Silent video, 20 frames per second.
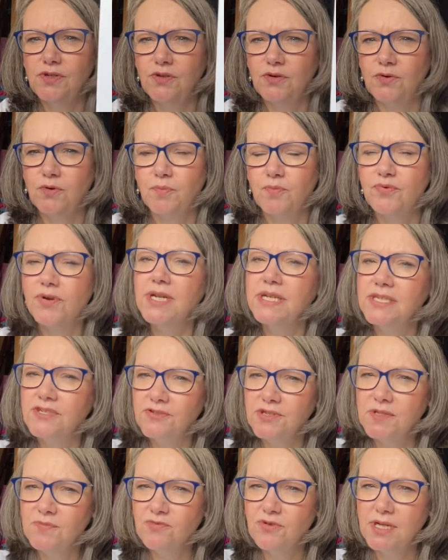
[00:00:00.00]
your printer
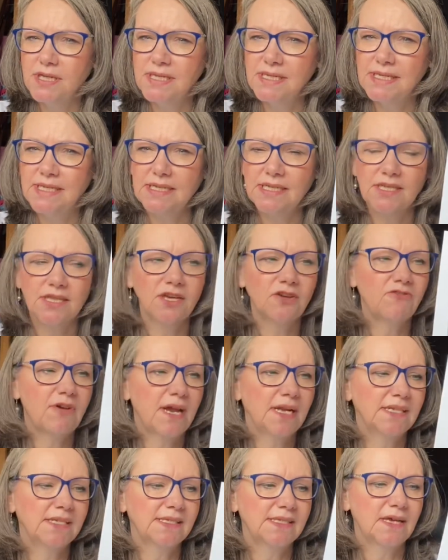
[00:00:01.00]
is printing it to the
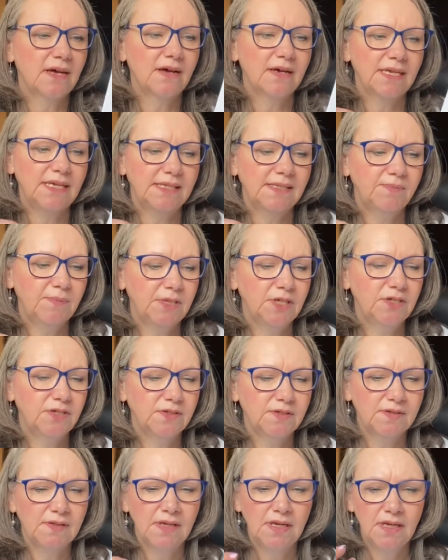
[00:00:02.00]
correct size,
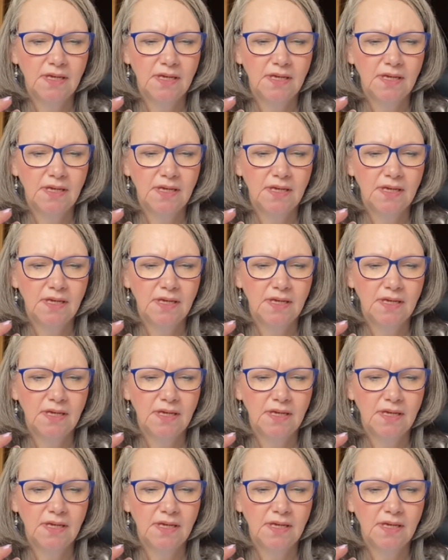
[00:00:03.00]
because